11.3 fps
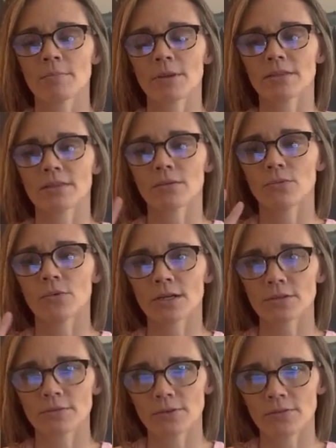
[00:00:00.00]
But the
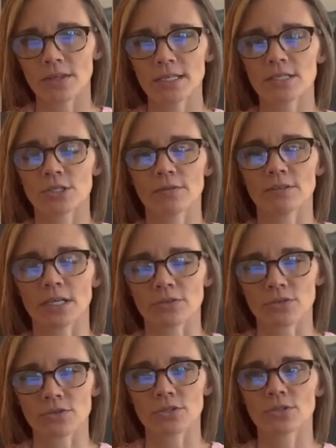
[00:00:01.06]
wonderful thing is you've done
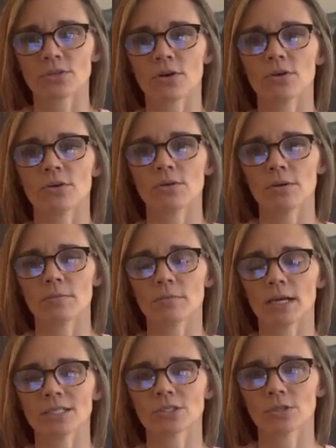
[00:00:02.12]
so
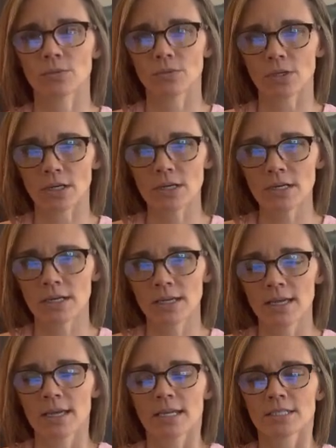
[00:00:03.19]
much work
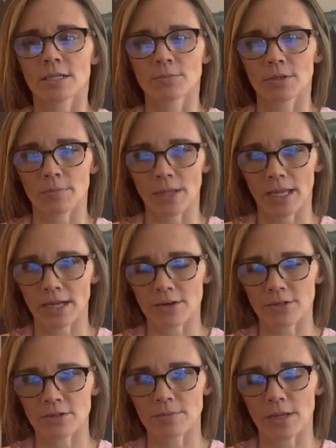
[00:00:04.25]
to prepare
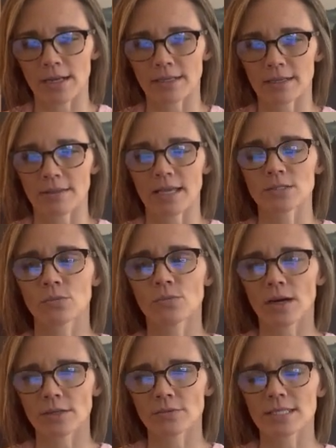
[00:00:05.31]
your body. And that's
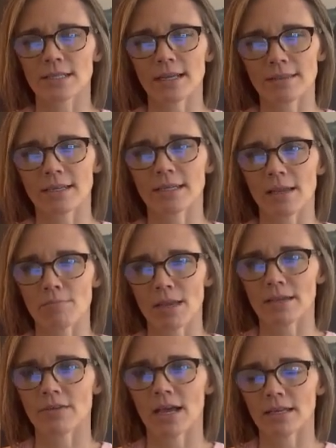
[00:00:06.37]
one reason I think I may
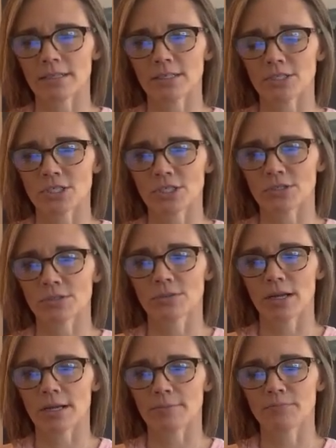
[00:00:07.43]
have had an issue
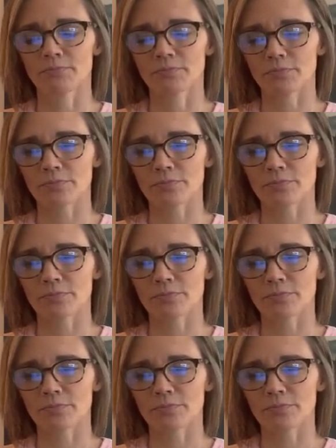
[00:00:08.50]
um,